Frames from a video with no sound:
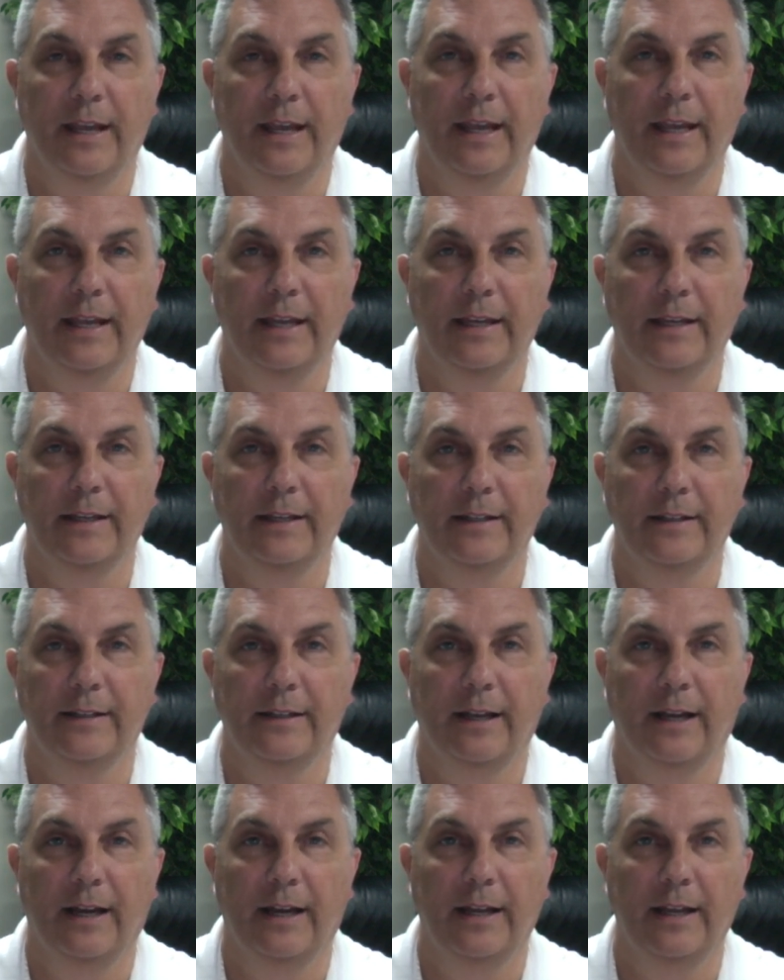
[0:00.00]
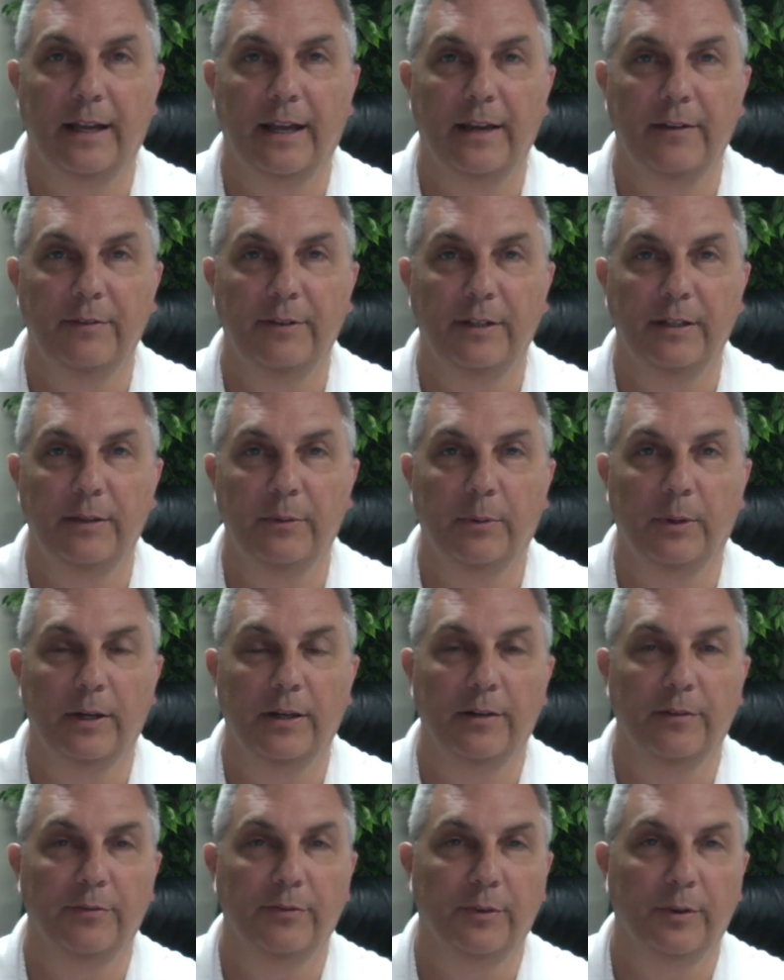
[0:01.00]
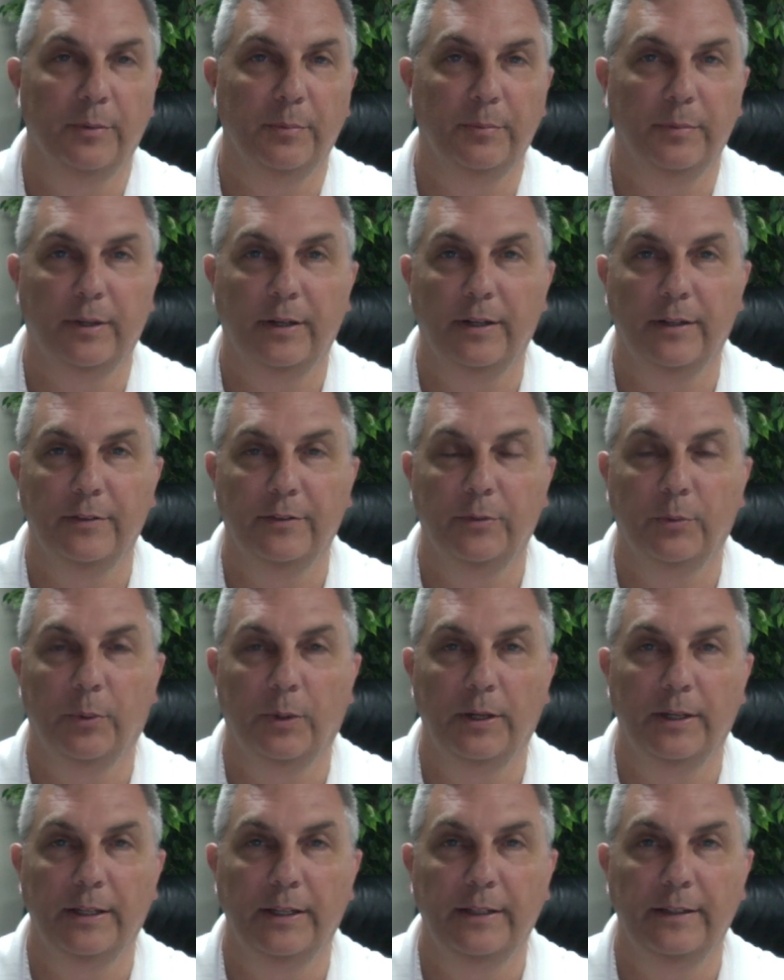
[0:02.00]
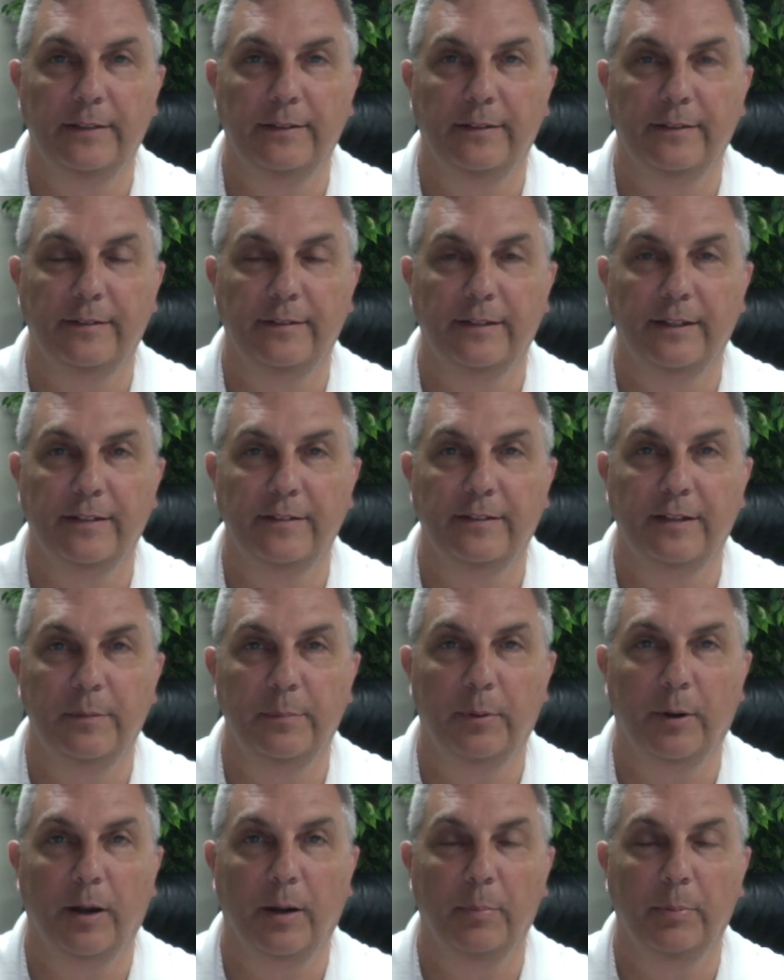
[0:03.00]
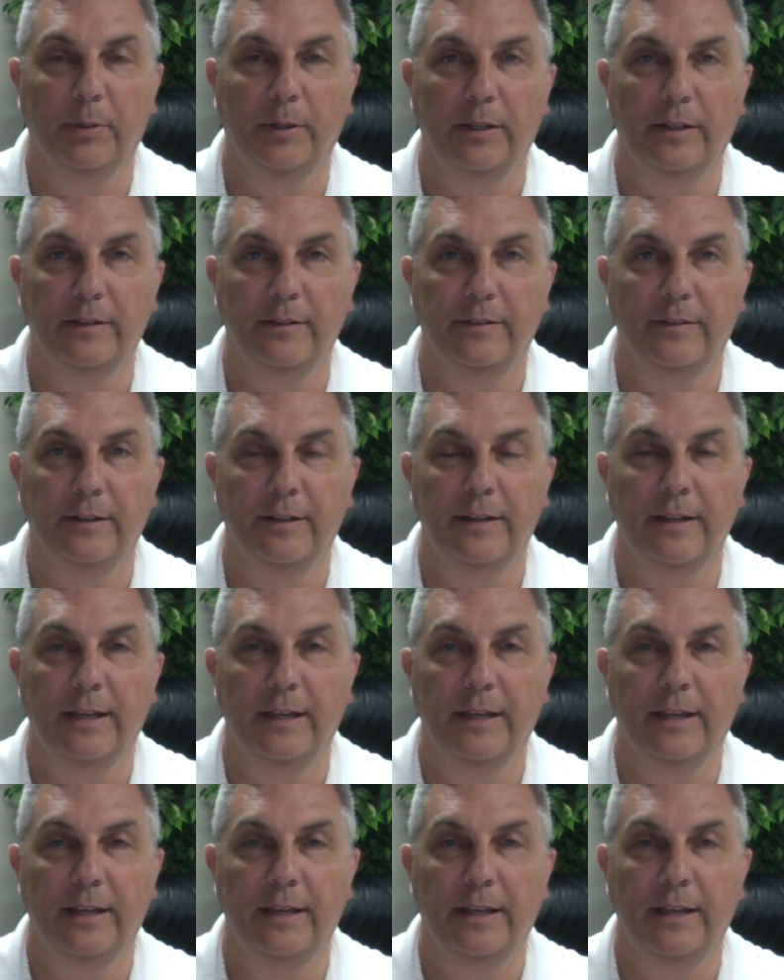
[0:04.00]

and I have anywhere from 20 to 60 properties